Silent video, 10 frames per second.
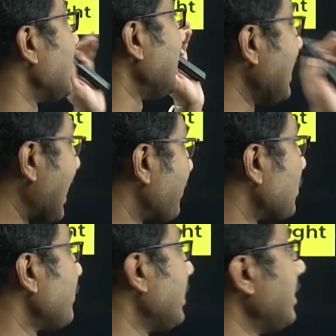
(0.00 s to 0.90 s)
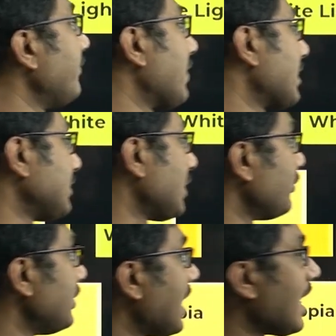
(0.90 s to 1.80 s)
In atmospheric refraction
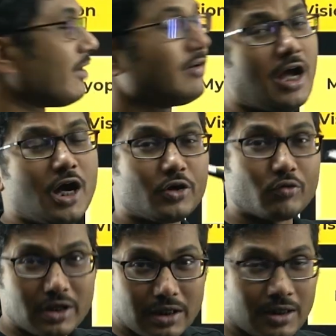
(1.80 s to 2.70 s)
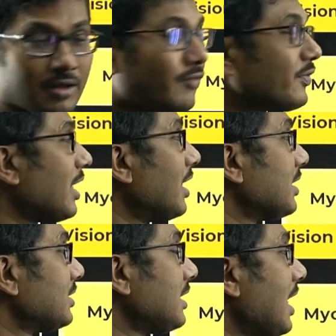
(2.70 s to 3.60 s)
we have twinkling of
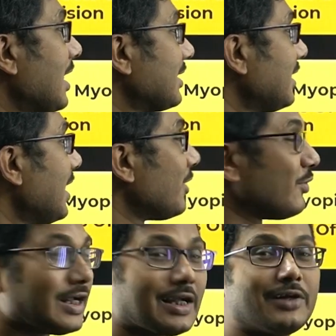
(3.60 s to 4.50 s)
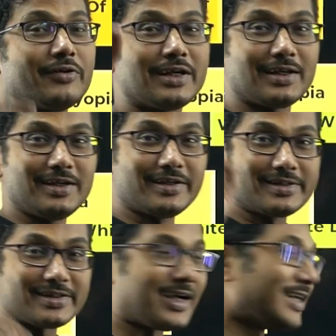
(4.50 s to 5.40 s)
stars, twinkle twinkle little
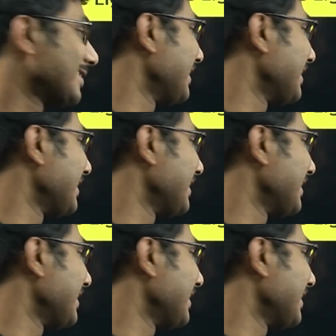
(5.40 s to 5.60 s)
stars,